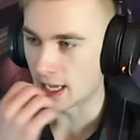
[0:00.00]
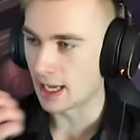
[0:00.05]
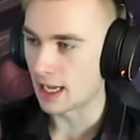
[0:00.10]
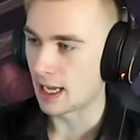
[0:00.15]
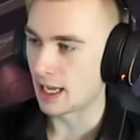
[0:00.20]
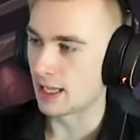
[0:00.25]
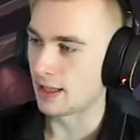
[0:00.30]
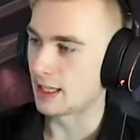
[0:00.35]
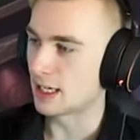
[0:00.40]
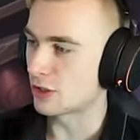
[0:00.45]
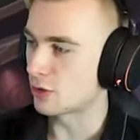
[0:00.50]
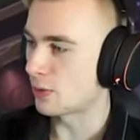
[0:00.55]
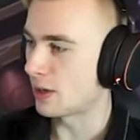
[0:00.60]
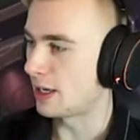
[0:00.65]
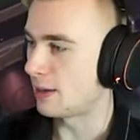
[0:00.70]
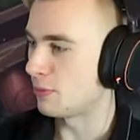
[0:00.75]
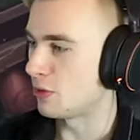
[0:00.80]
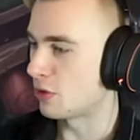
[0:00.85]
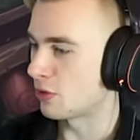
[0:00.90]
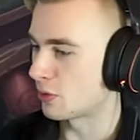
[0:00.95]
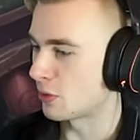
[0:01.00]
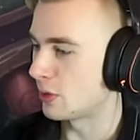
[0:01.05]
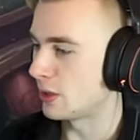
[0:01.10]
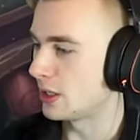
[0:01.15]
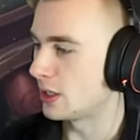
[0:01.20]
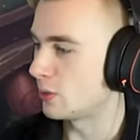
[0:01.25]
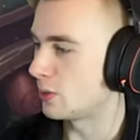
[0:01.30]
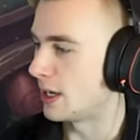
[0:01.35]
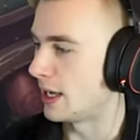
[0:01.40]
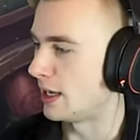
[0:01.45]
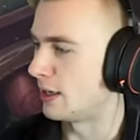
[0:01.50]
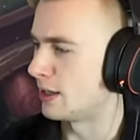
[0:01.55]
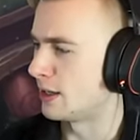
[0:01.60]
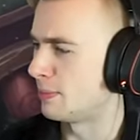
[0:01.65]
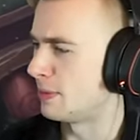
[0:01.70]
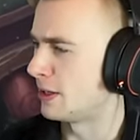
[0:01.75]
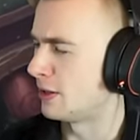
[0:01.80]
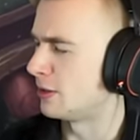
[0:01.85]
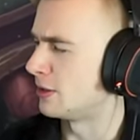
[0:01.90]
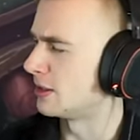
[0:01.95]
And that's why I'm throwing it away,
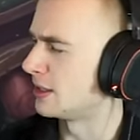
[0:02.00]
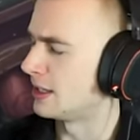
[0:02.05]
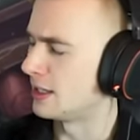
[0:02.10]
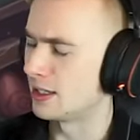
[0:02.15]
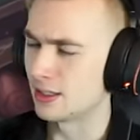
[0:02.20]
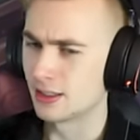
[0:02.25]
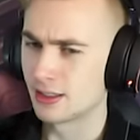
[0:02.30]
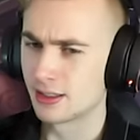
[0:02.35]
apparently.